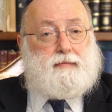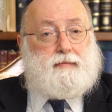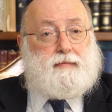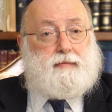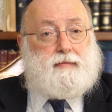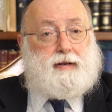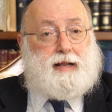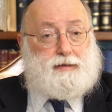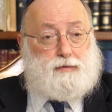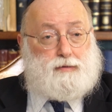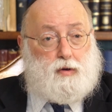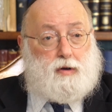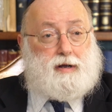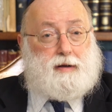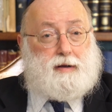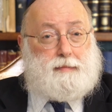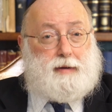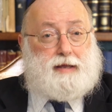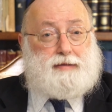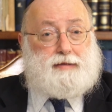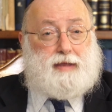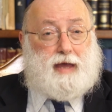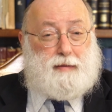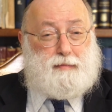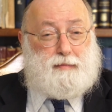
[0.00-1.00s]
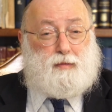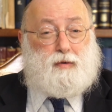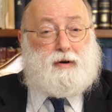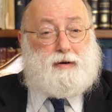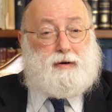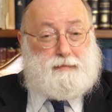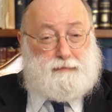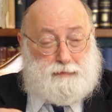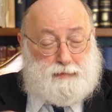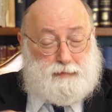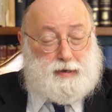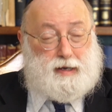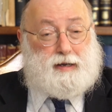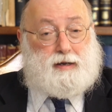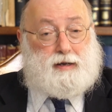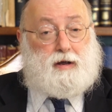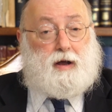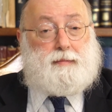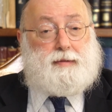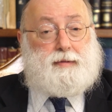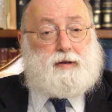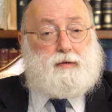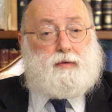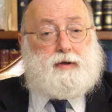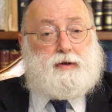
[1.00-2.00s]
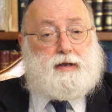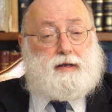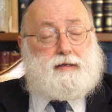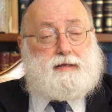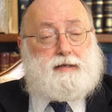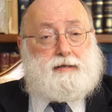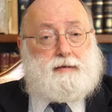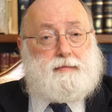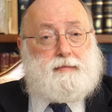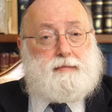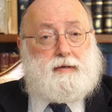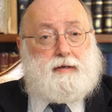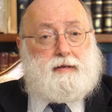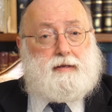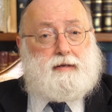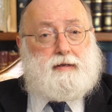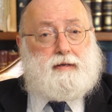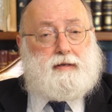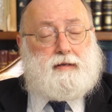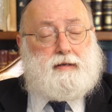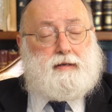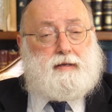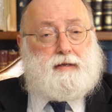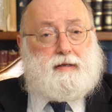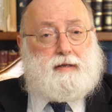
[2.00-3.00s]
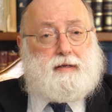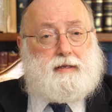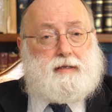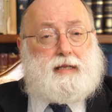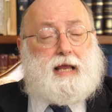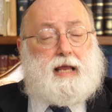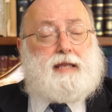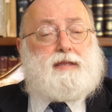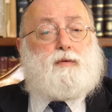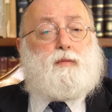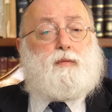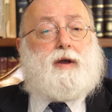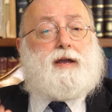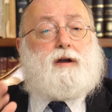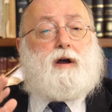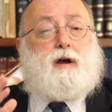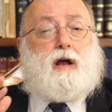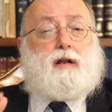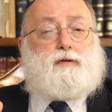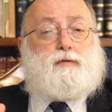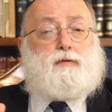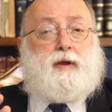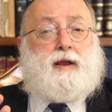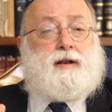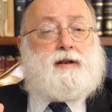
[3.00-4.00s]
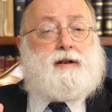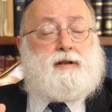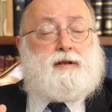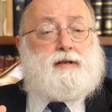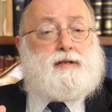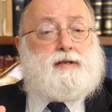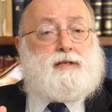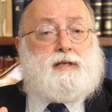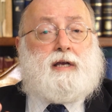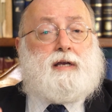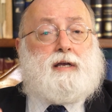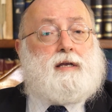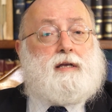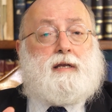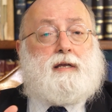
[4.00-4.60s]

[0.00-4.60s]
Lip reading: And I'll talk about that more in coming weeks. It's not the way God created us.